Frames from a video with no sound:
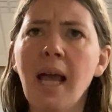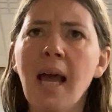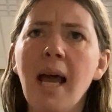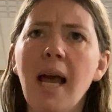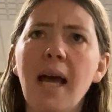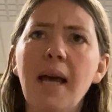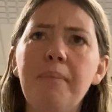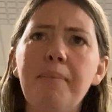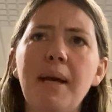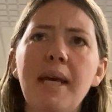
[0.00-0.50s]

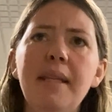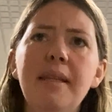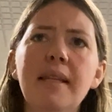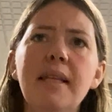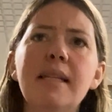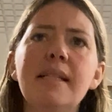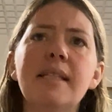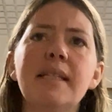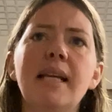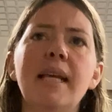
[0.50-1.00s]
In
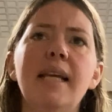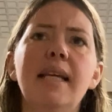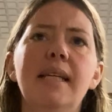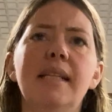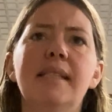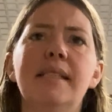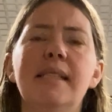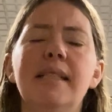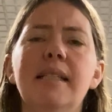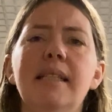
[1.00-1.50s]
this
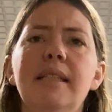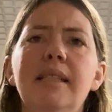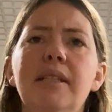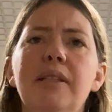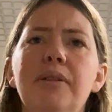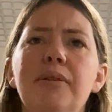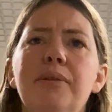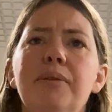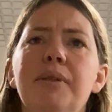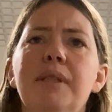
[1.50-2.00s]
case,
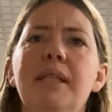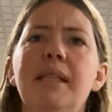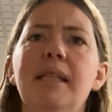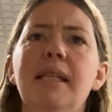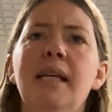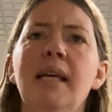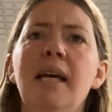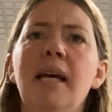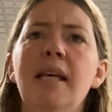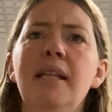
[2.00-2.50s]

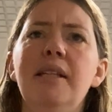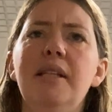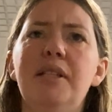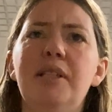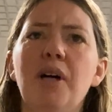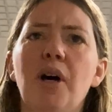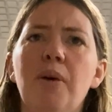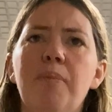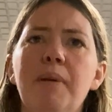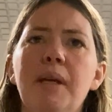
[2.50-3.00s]
the
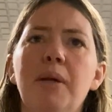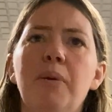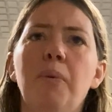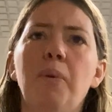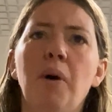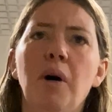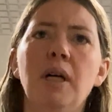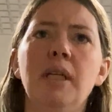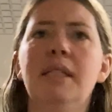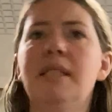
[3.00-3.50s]
topic
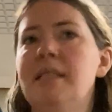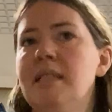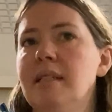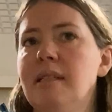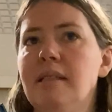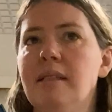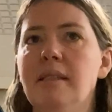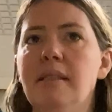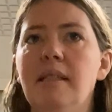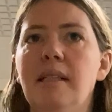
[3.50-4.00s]
was,
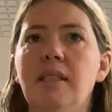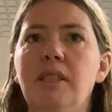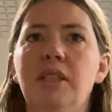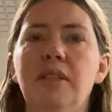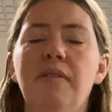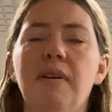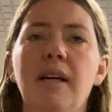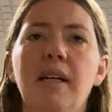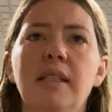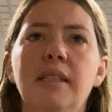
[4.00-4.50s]
as
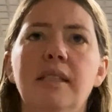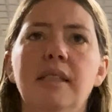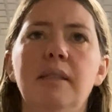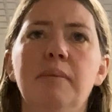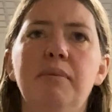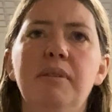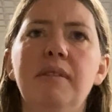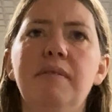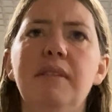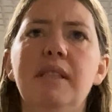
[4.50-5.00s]
you've heard in the
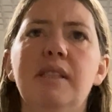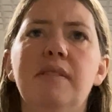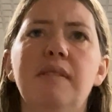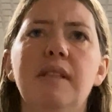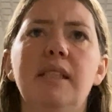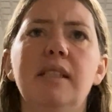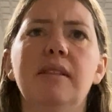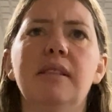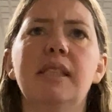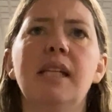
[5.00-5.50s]
previous
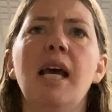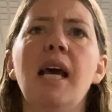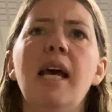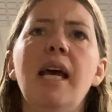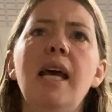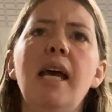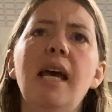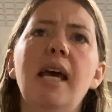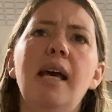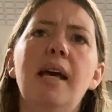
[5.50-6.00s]
videos,
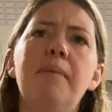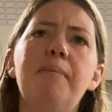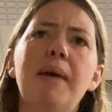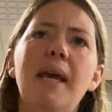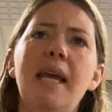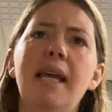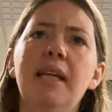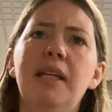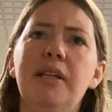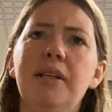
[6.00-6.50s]

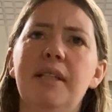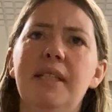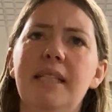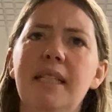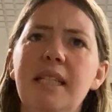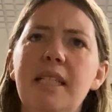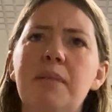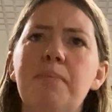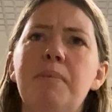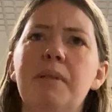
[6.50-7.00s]

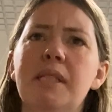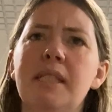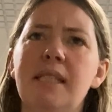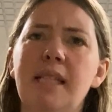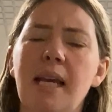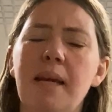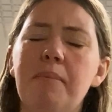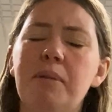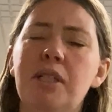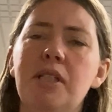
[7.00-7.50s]
NQT's
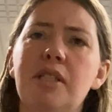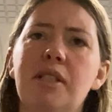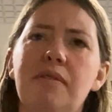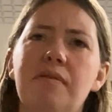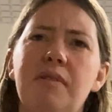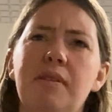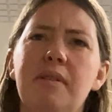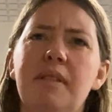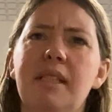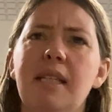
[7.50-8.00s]
perceptions
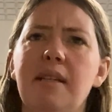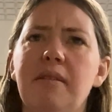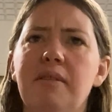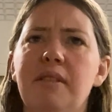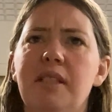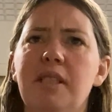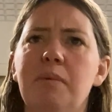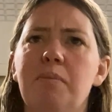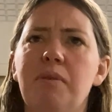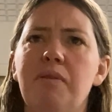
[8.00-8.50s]
of
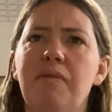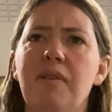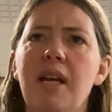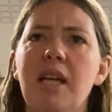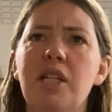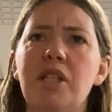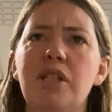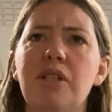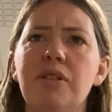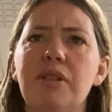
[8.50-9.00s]
themselves as
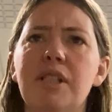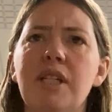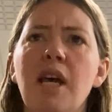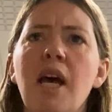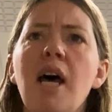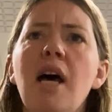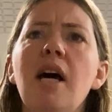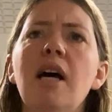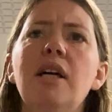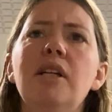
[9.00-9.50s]
professionals
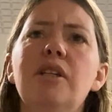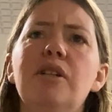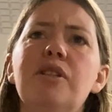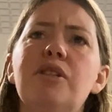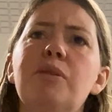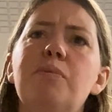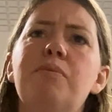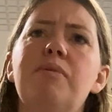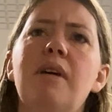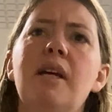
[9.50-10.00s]
and
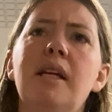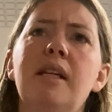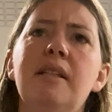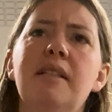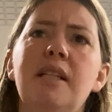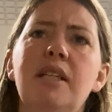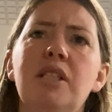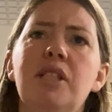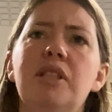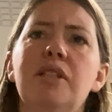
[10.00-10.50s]
also
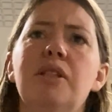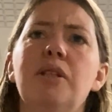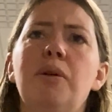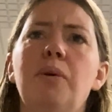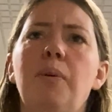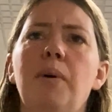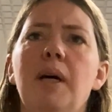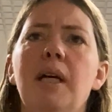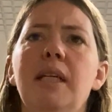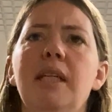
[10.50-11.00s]
practitioner
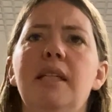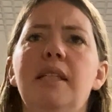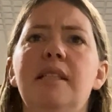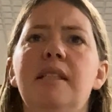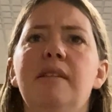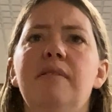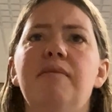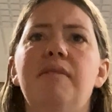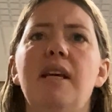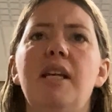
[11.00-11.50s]
inquiry
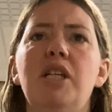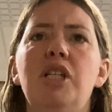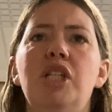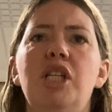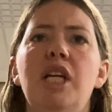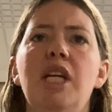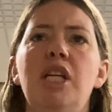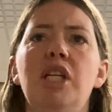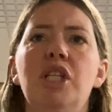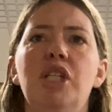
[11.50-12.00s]
to affect
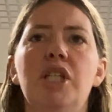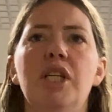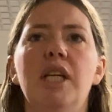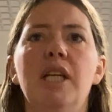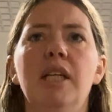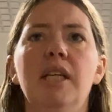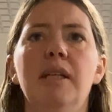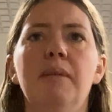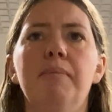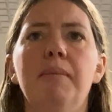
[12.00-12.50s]
change
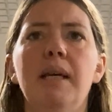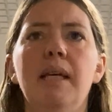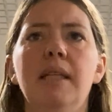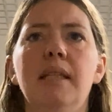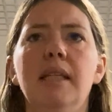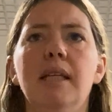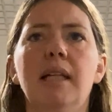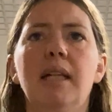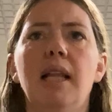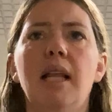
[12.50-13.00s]

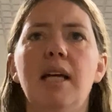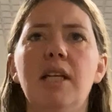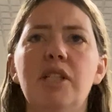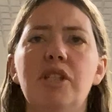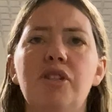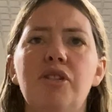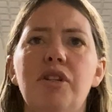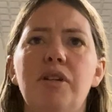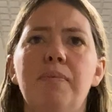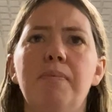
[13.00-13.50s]
in the
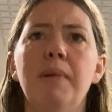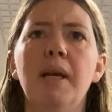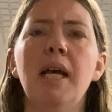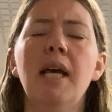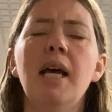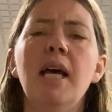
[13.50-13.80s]
classroom.